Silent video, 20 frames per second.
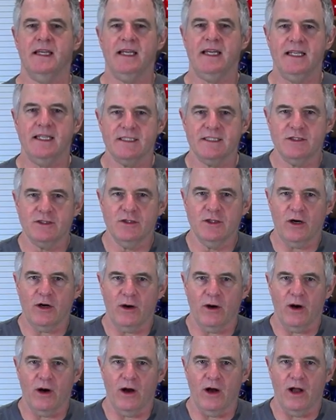It's
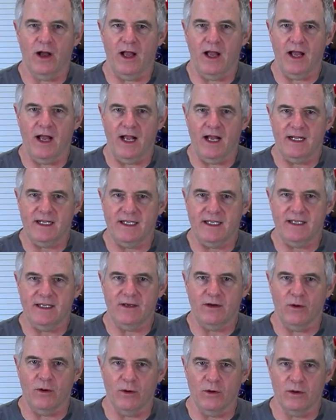not any
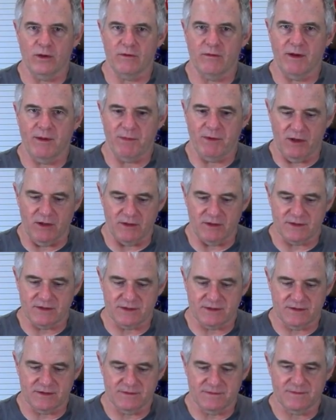ordinary
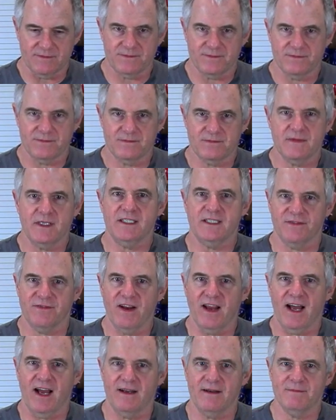box, it's
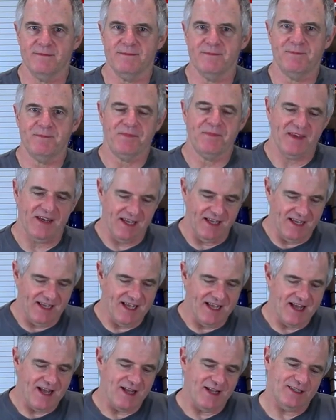flat.
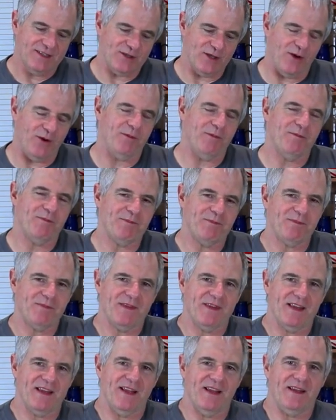So
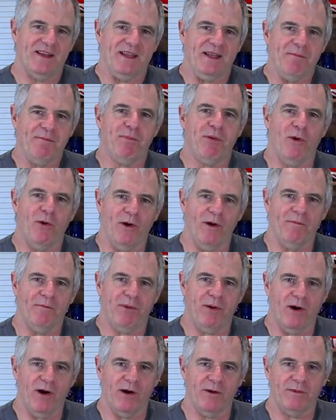the
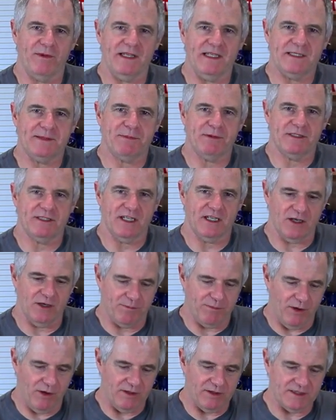important part with this
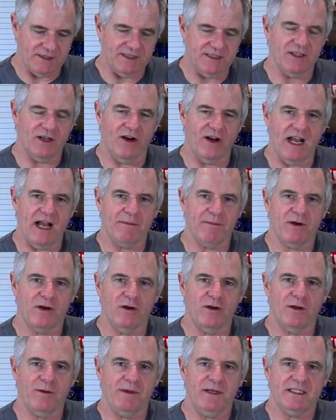particular box is I am
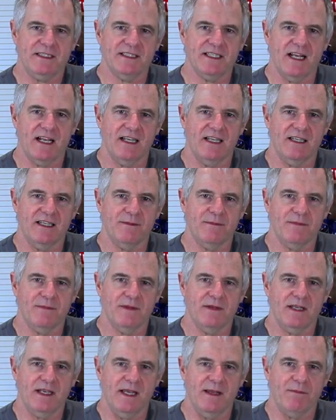going to be selling
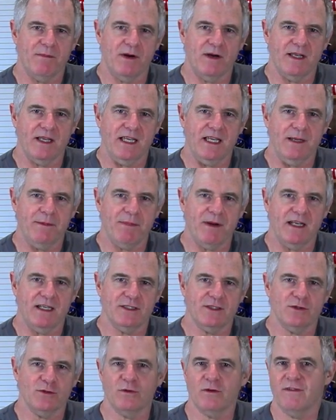them in my eBay
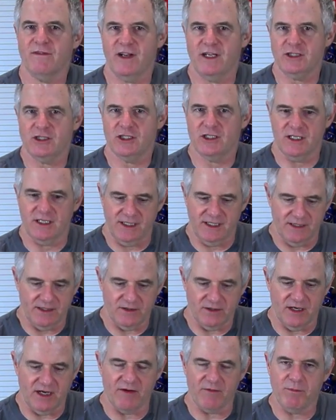store eventually.
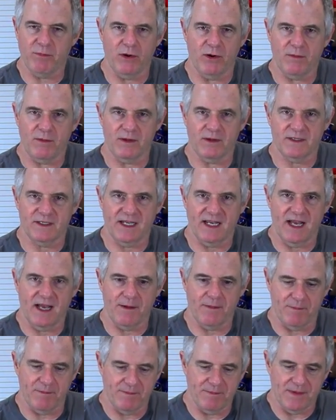I haven't put them on
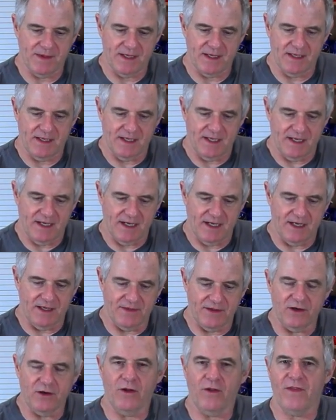yet. Uh,
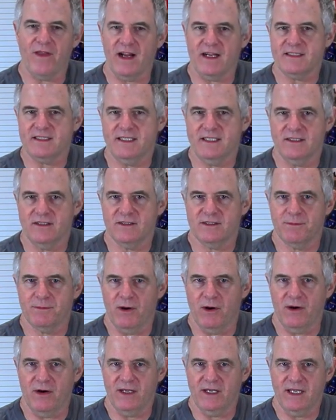they're not that dear to
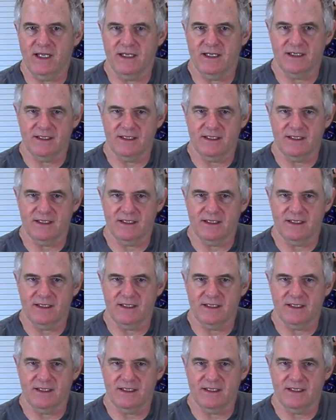buy.